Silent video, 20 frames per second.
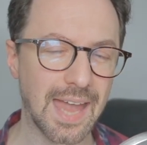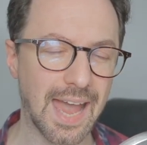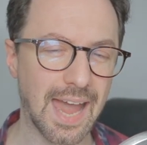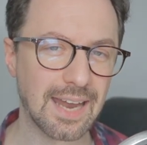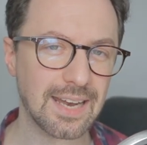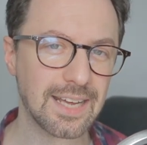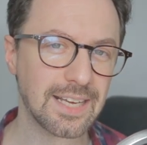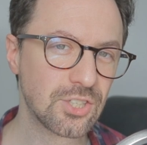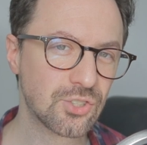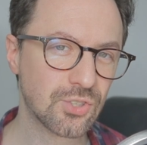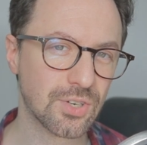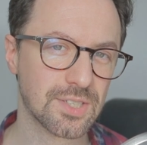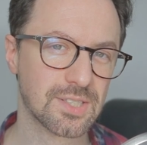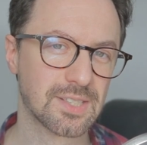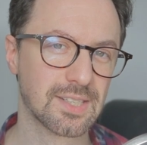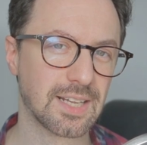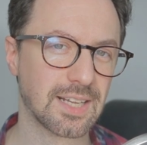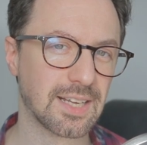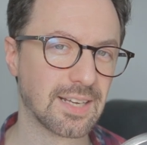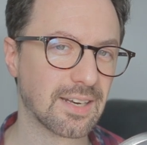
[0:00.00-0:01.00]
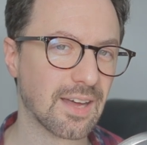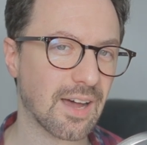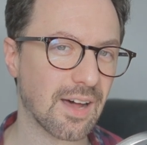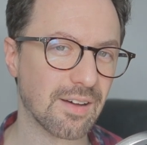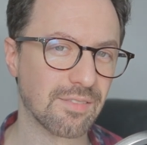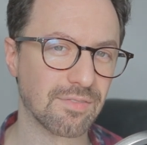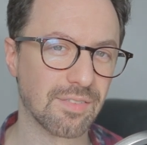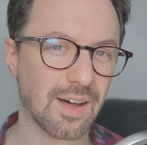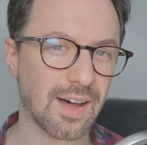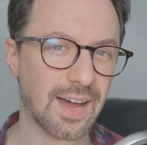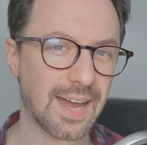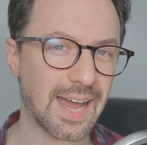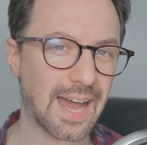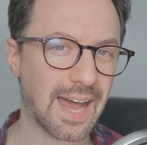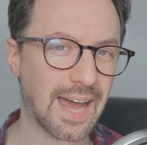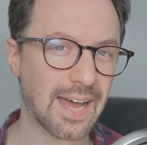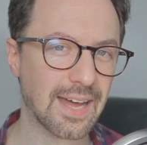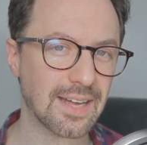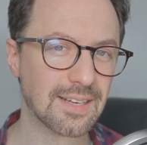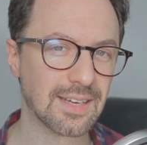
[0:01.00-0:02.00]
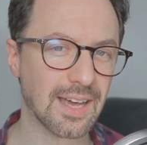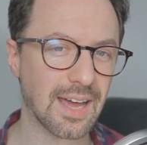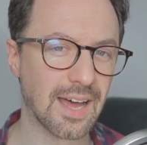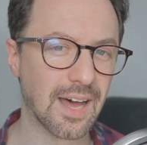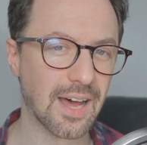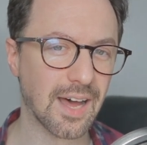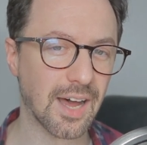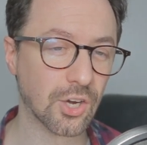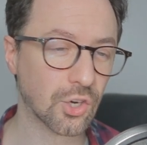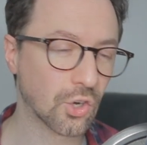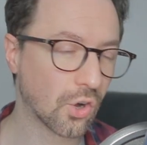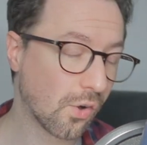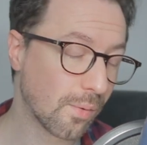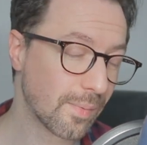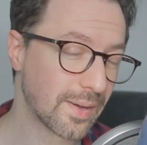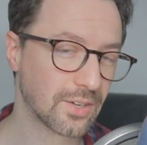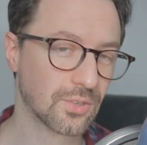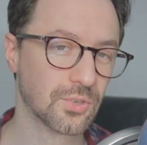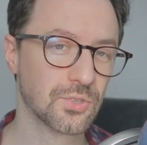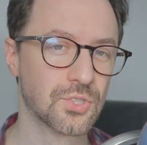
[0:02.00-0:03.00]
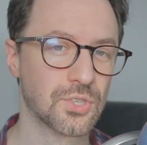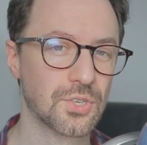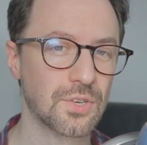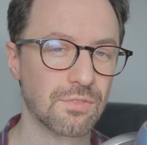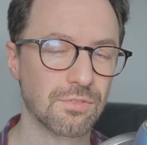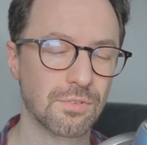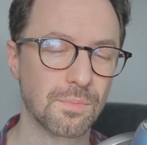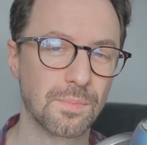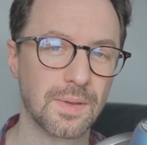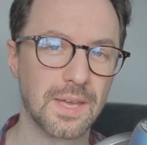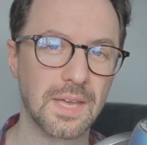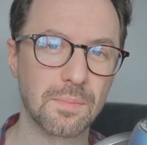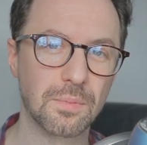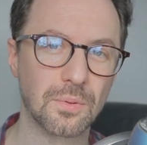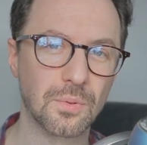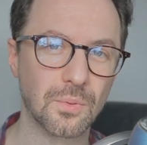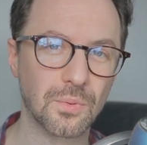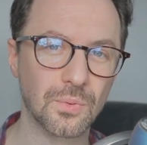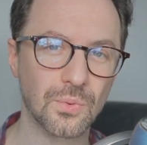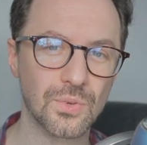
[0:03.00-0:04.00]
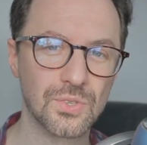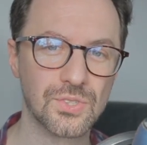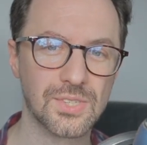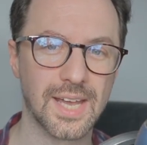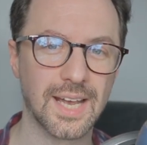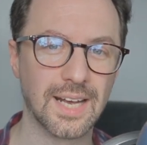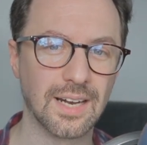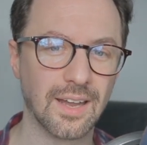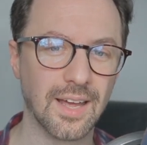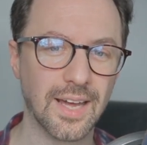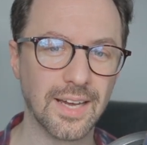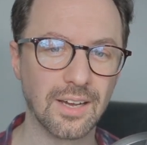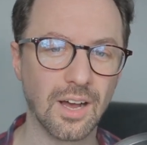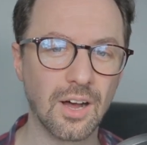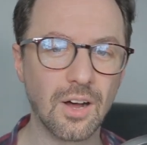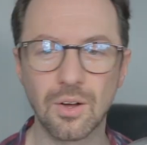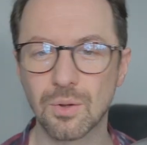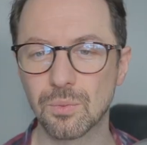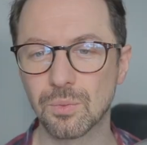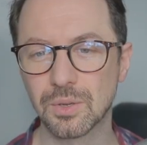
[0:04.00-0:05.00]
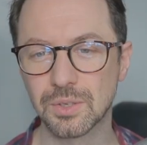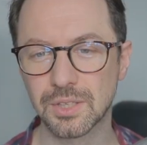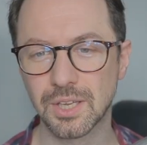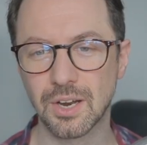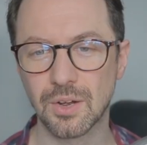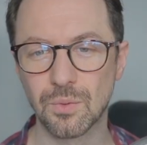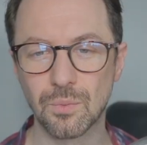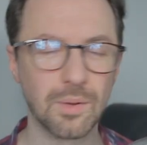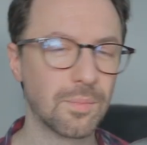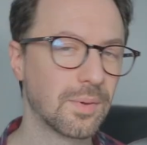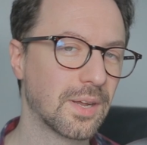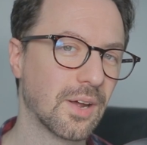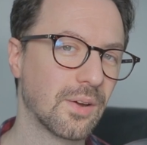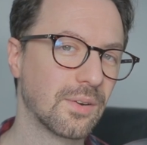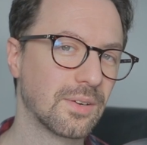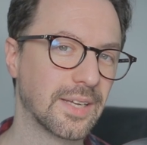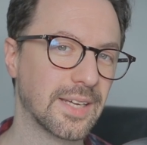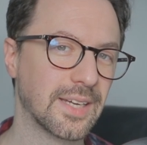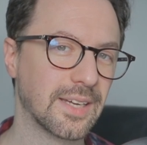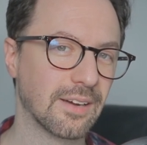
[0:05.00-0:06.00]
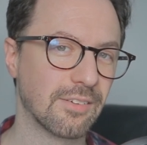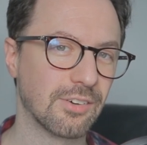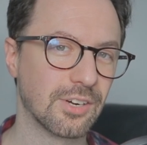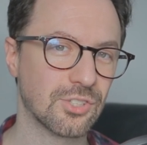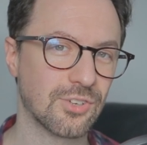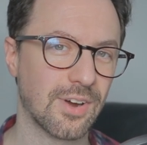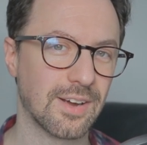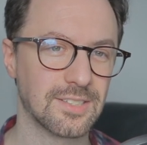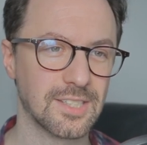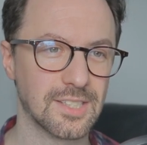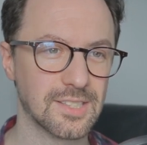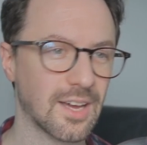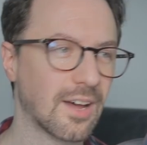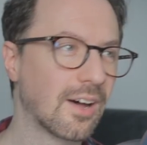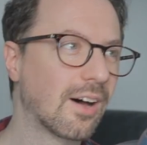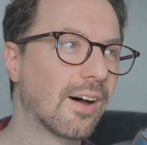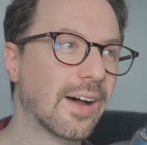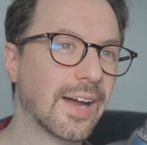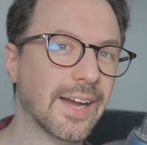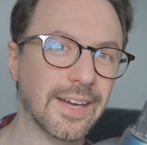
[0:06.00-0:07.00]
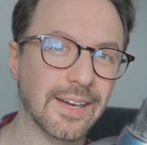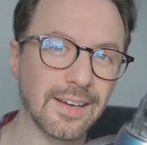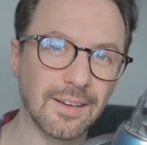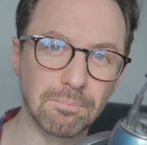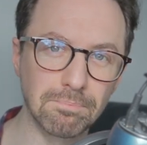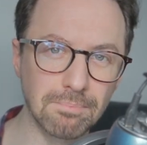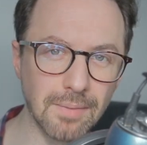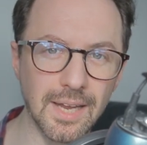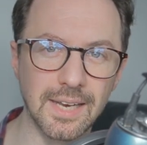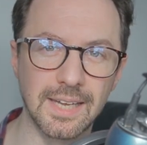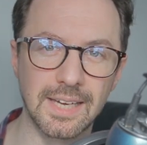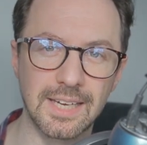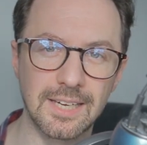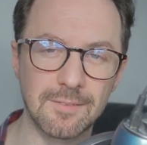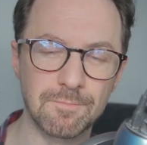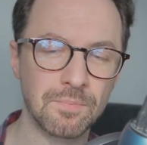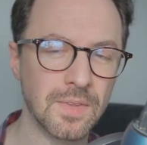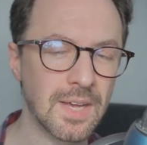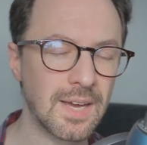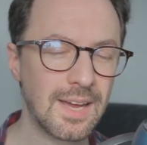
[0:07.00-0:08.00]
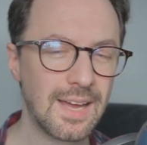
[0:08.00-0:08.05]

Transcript: And interestingly enough, I had a comment or two from people saying like, oh, well, you know, women only are attracted to height and money.